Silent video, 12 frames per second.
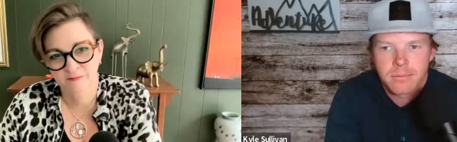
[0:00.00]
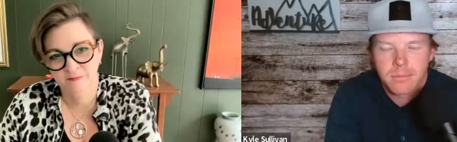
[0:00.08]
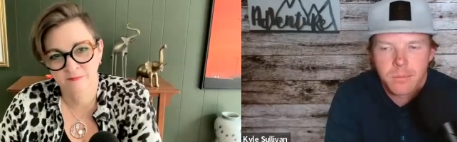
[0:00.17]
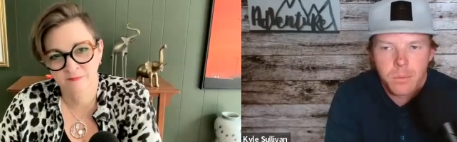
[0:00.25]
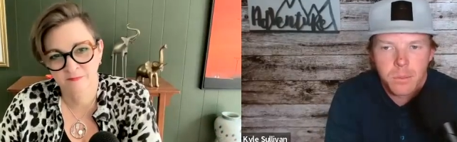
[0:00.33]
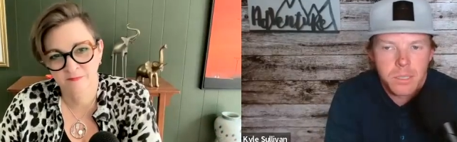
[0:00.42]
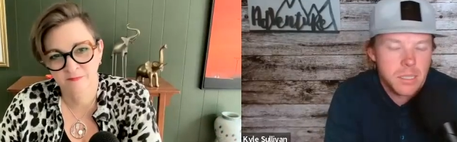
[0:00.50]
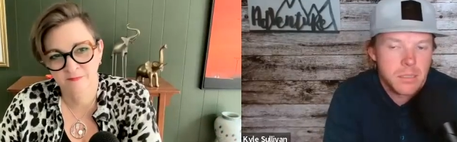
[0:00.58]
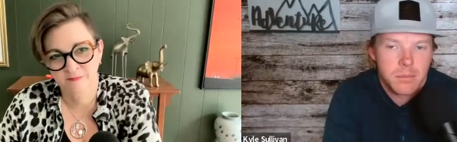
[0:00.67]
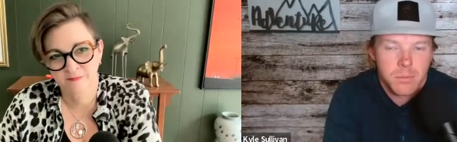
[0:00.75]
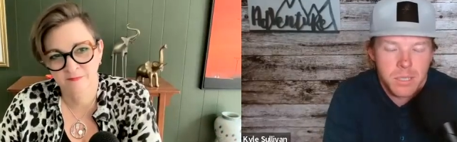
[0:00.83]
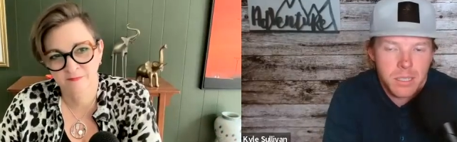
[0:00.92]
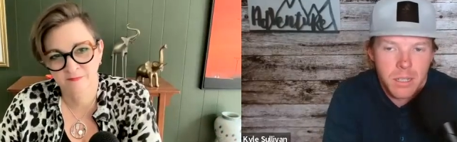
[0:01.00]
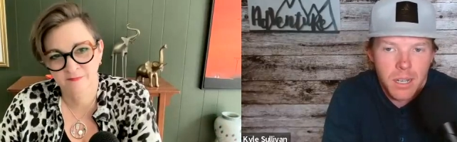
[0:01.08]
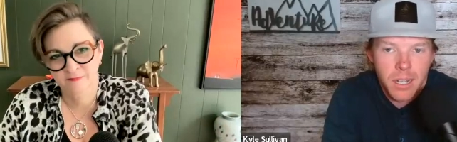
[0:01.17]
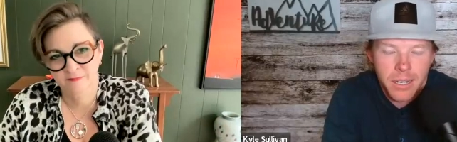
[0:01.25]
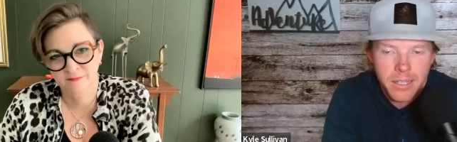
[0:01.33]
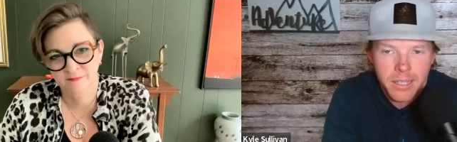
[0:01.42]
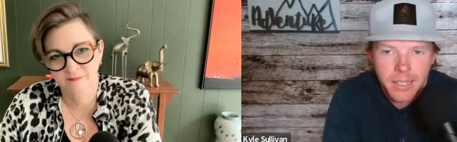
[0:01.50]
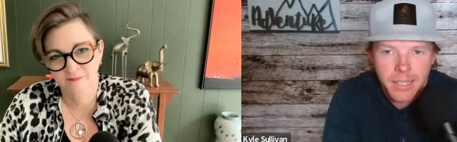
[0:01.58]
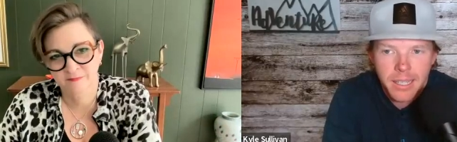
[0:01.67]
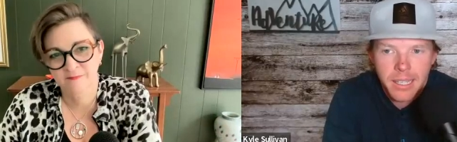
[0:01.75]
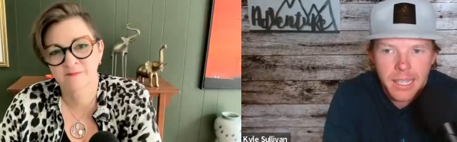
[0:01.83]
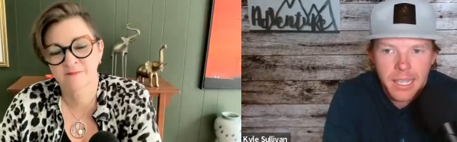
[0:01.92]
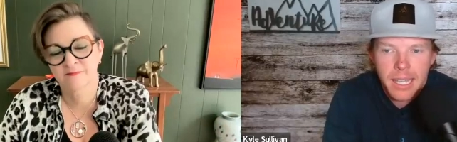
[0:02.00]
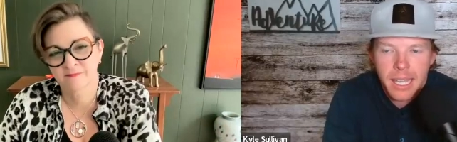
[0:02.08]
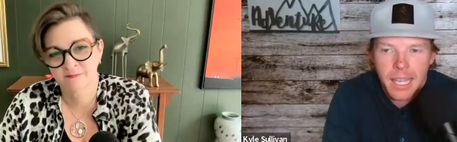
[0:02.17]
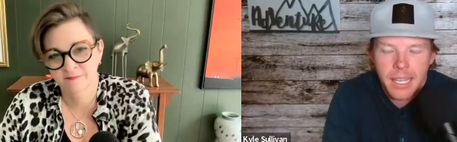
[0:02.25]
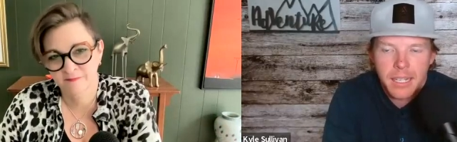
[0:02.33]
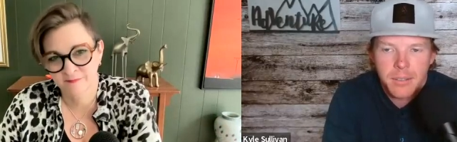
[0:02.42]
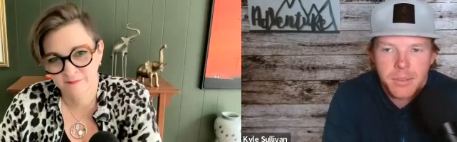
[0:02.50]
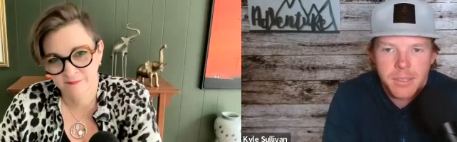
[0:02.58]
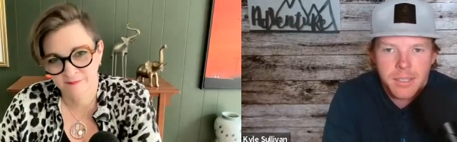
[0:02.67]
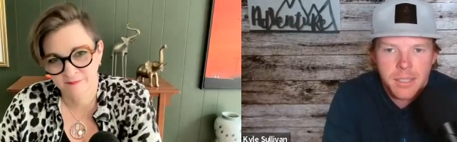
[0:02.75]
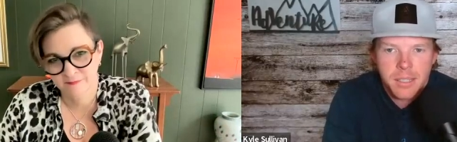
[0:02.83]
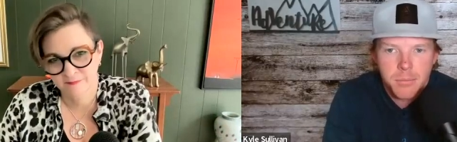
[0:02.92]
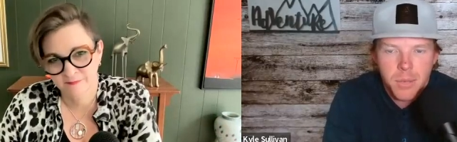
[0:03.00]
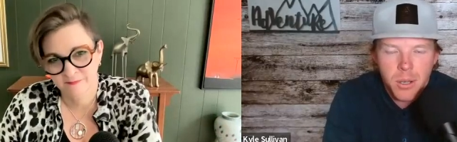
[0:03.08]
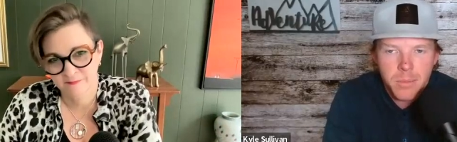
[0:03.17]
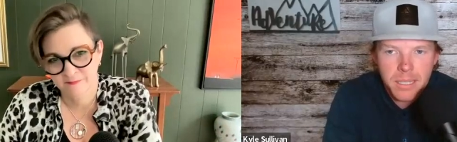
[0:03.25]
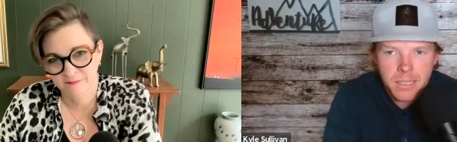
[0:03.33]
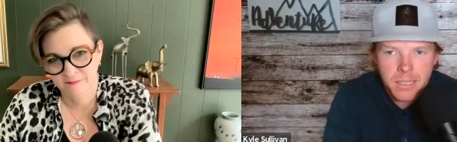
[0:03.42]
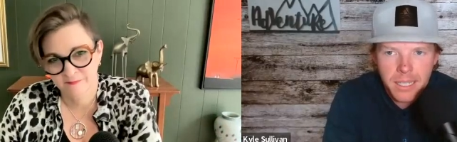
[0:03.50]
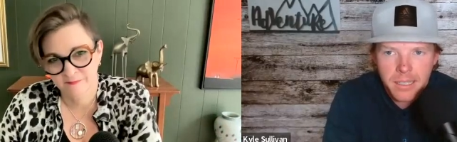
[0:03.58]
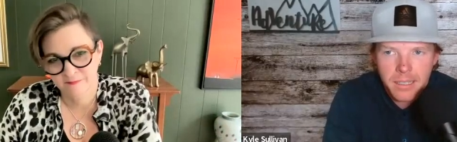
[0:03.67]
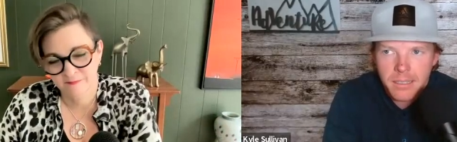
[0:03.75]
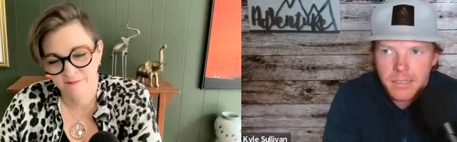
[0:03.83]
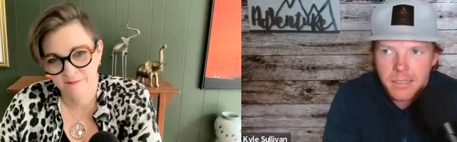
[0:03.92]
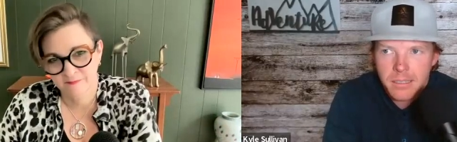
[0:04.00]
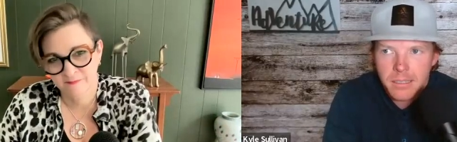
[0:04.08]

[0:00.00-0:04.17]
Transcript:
Speaker 1: was was gone and it was this moment like